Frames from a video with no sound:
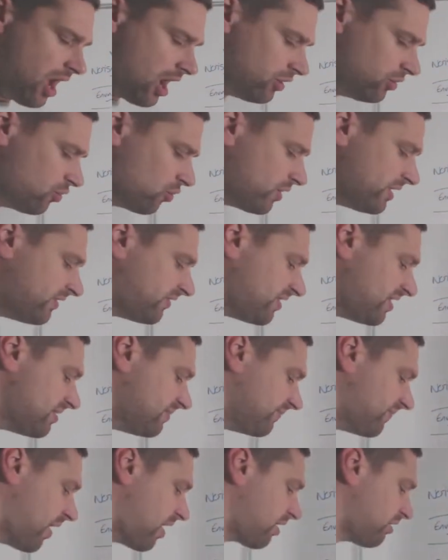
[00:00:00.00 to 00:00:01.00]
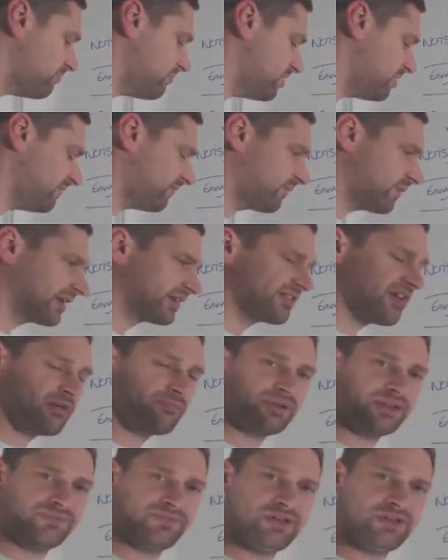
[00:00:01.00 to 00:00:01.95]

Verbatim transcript: A noisy environment, for example,